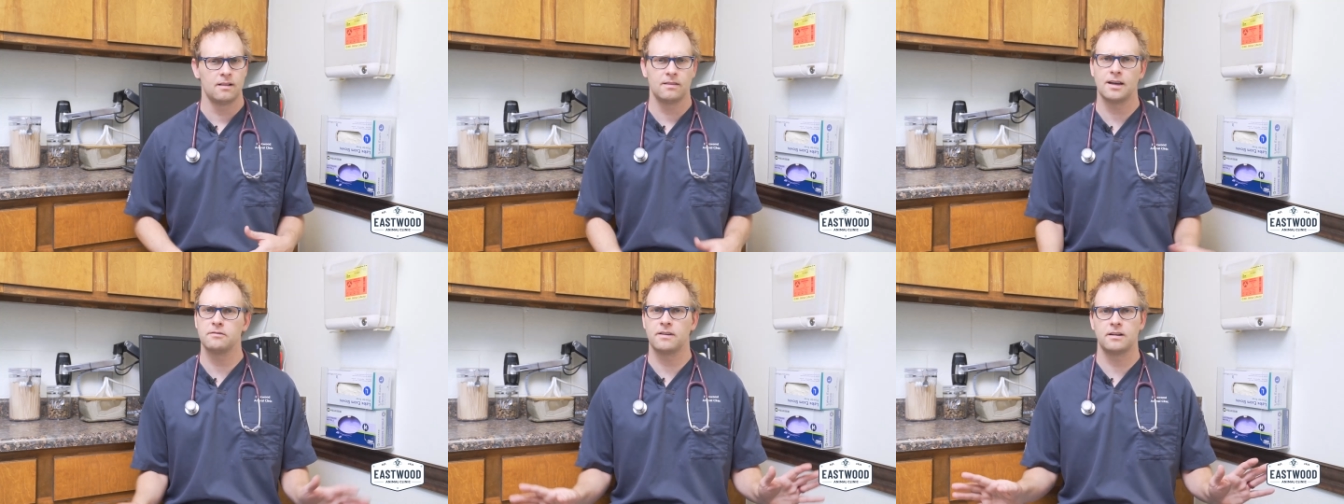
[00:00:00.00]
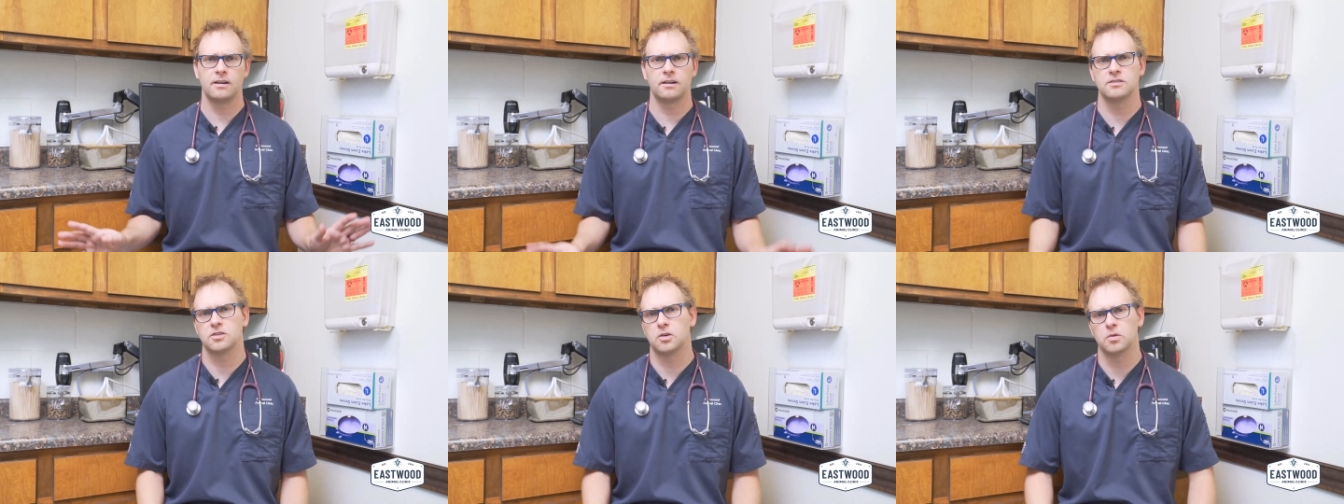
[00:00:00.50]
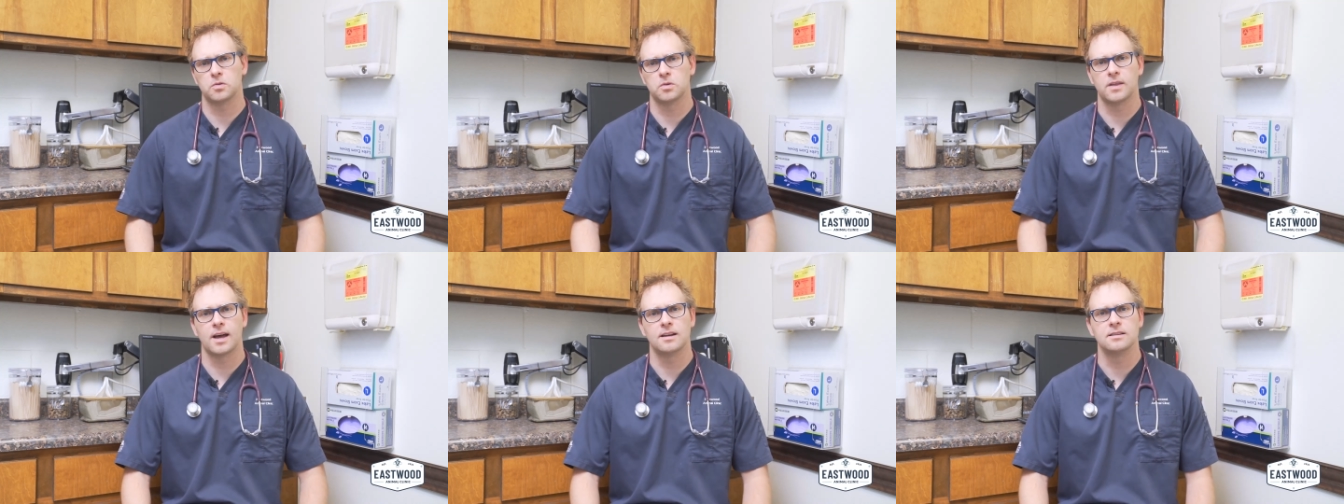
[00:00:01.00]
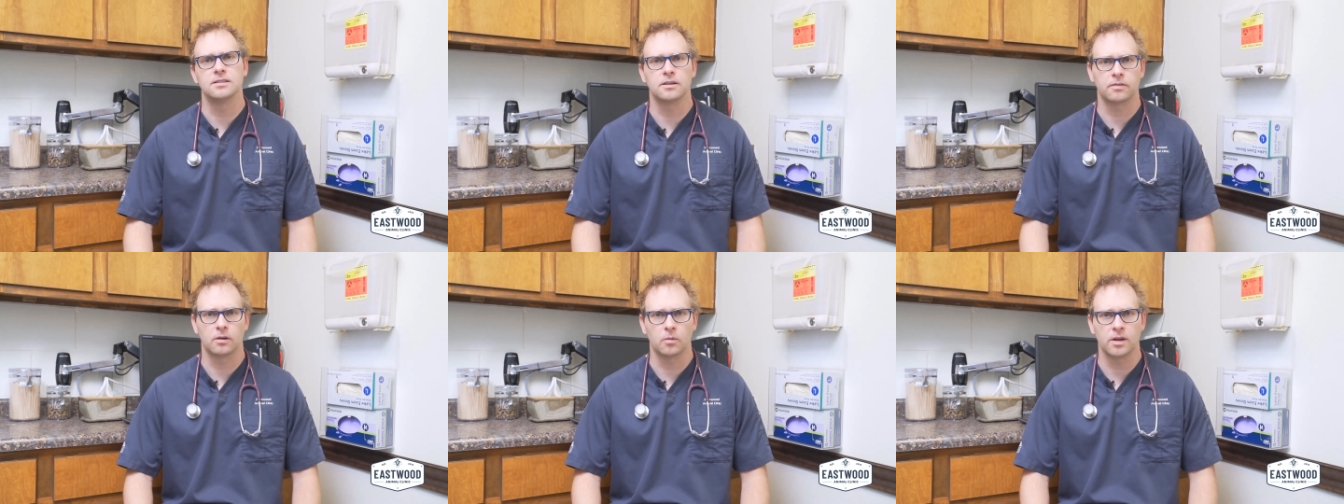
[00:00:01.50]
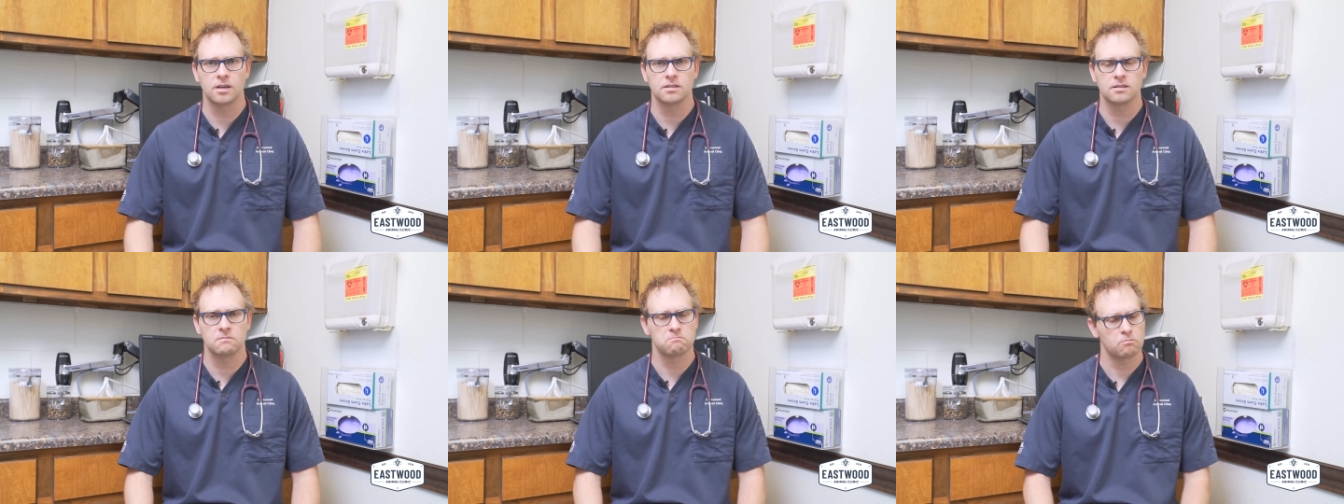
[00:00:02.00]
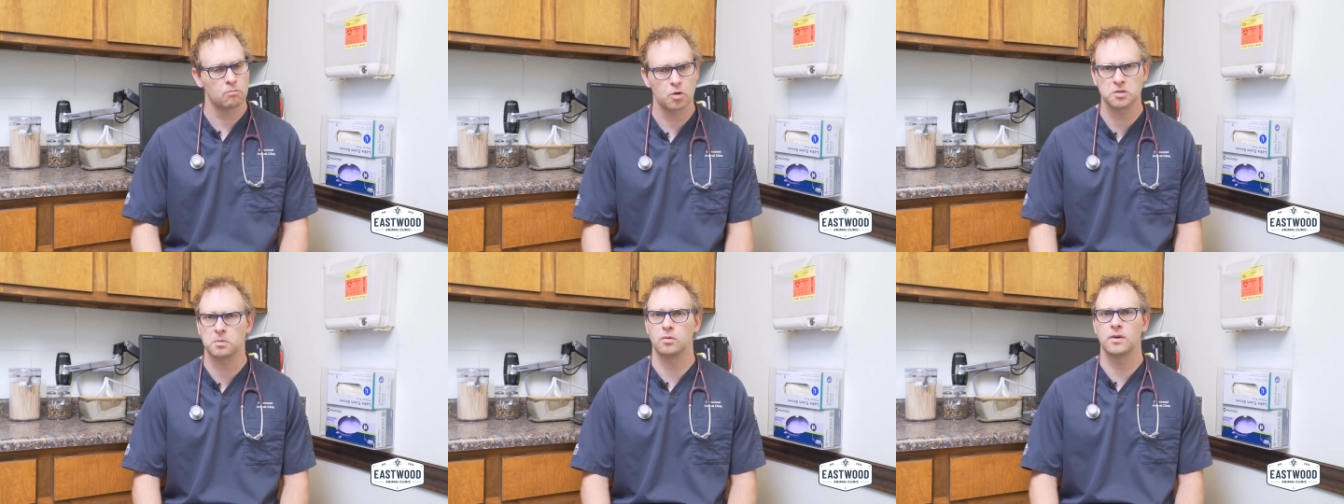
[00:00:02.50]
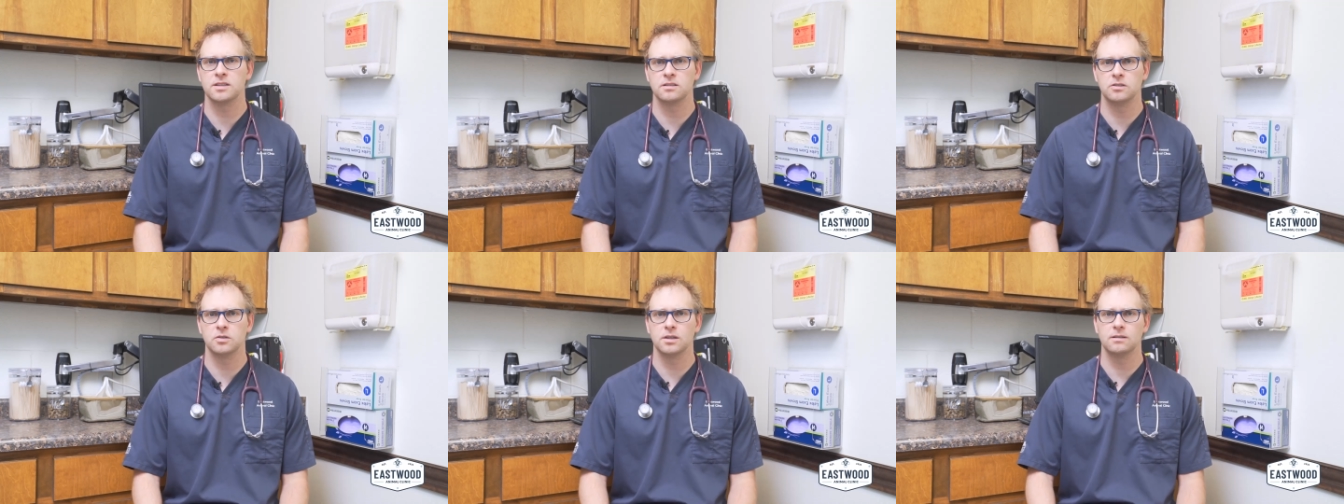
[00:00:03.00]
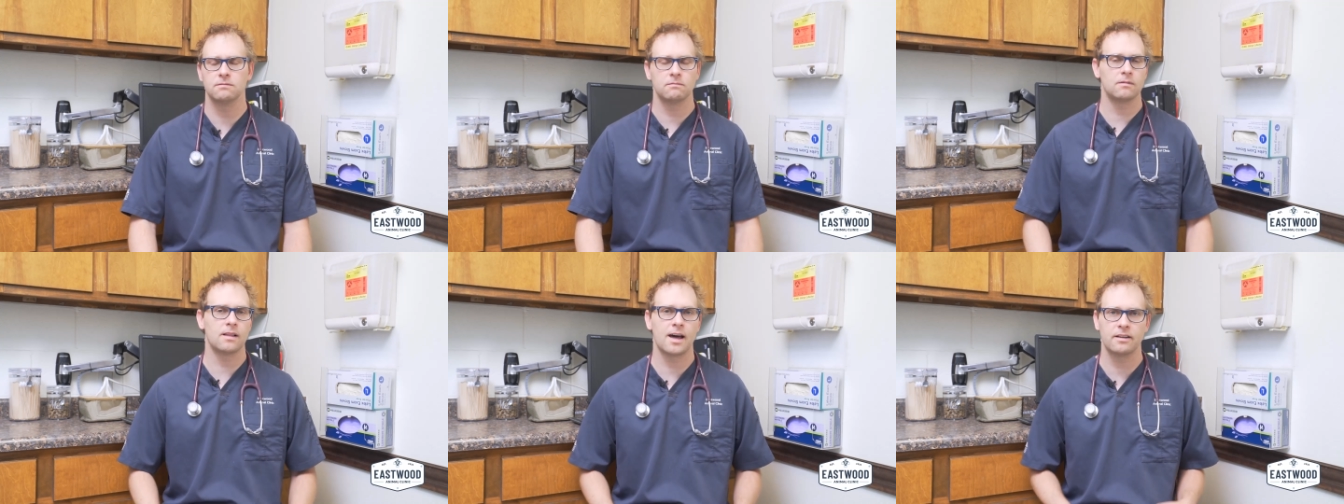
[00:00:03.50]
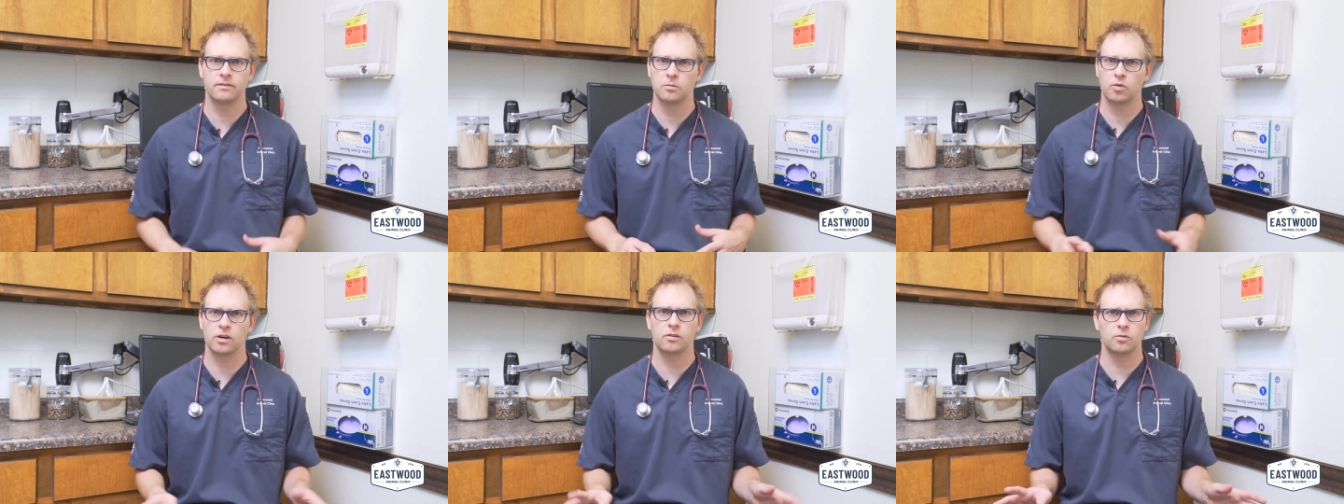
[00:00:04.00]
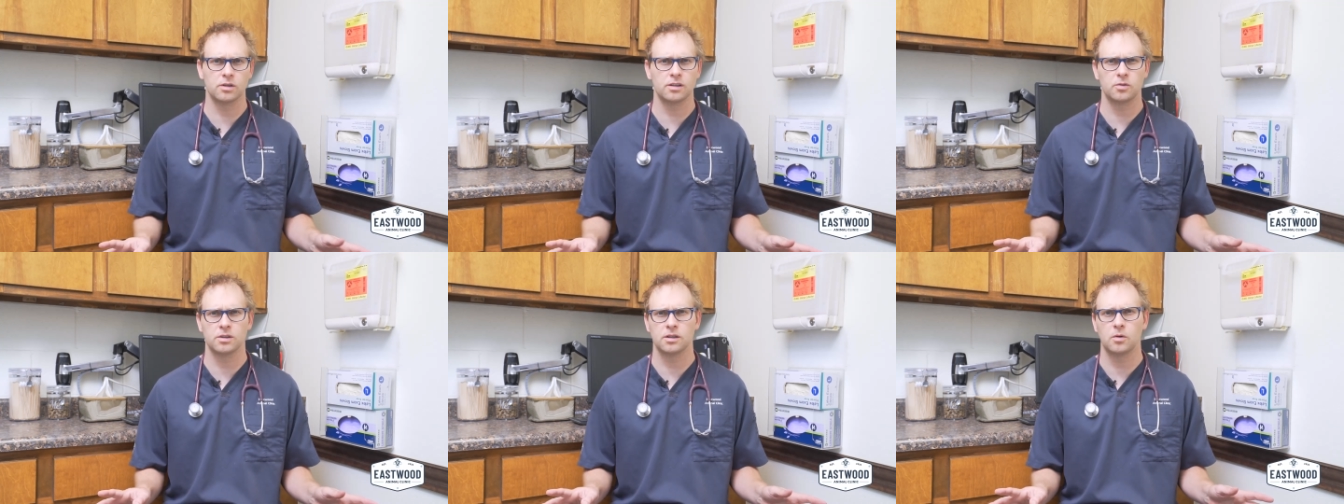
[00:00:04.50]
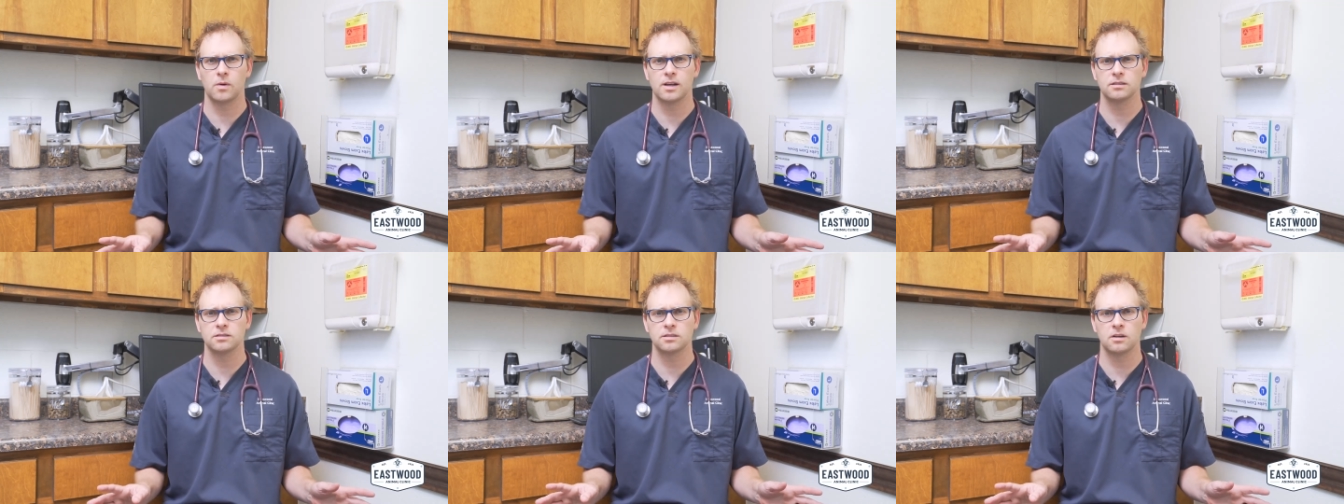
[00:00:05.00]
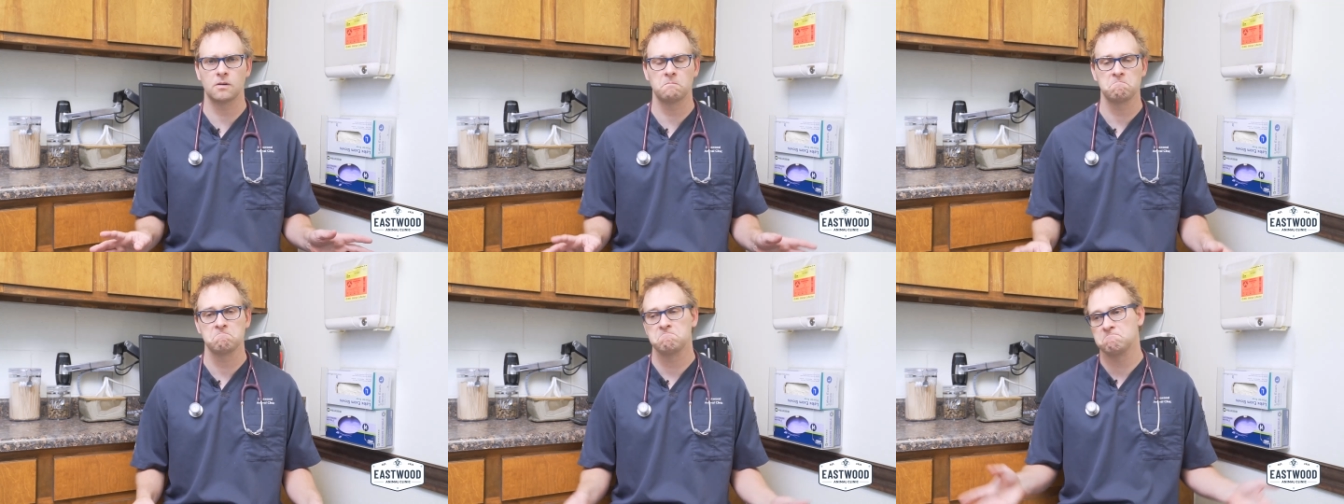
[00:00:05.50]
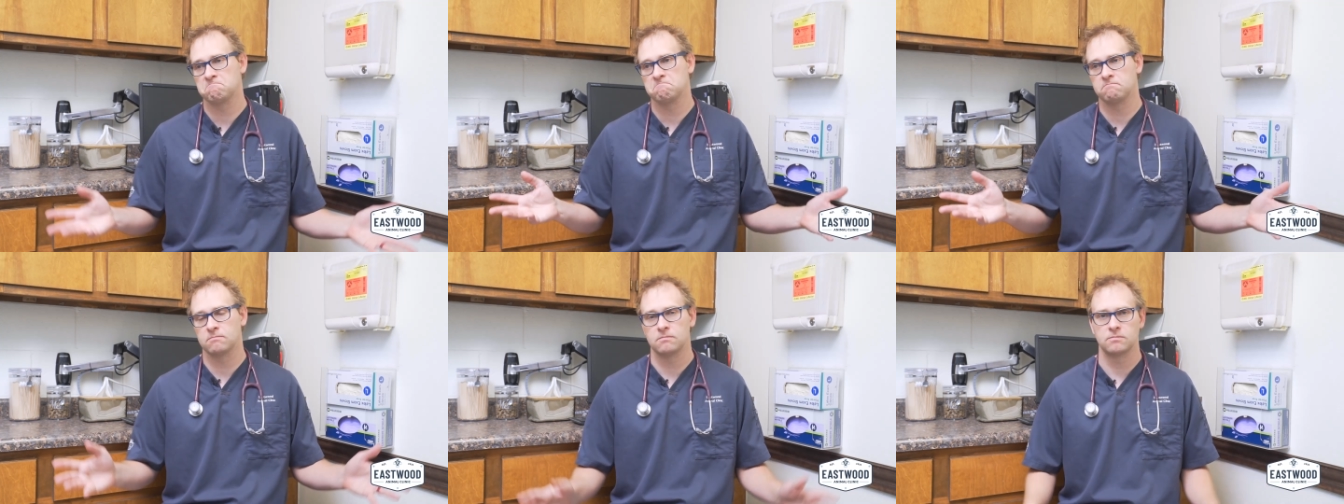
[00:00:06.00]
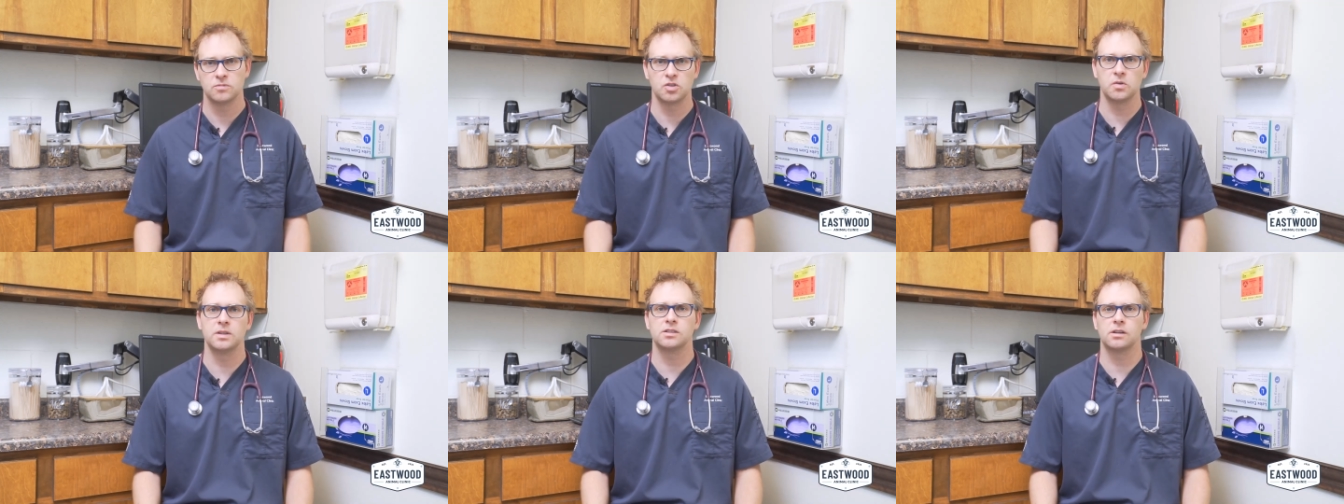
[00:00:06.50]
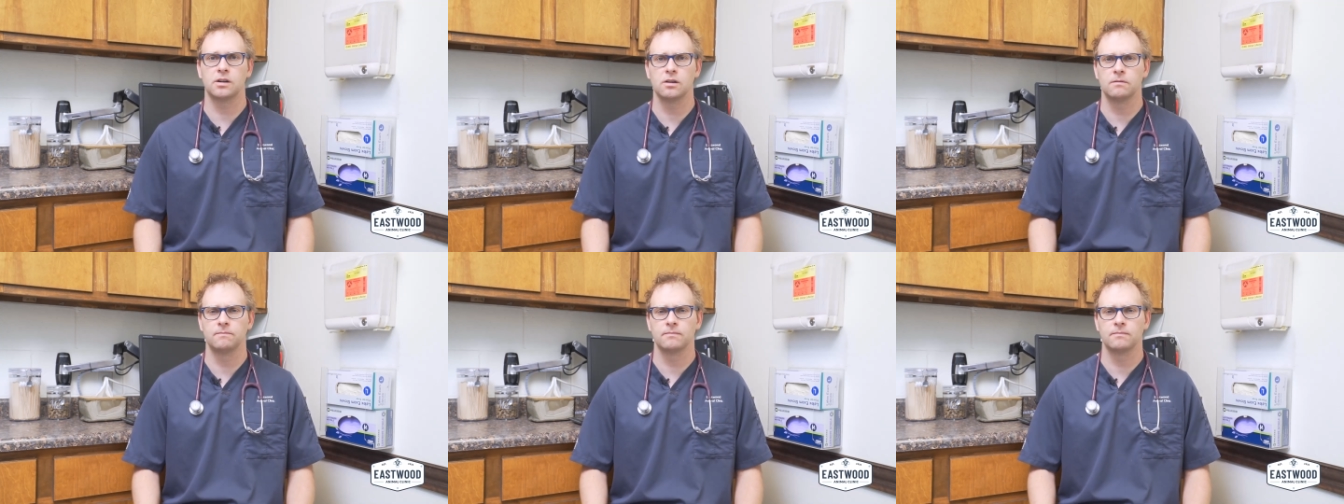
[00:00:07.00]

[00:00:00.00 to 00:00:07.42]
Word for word: A lot of veterinarians go through that in different ways, multiple ways to do it. A lot of them work really, really well. So to each their own.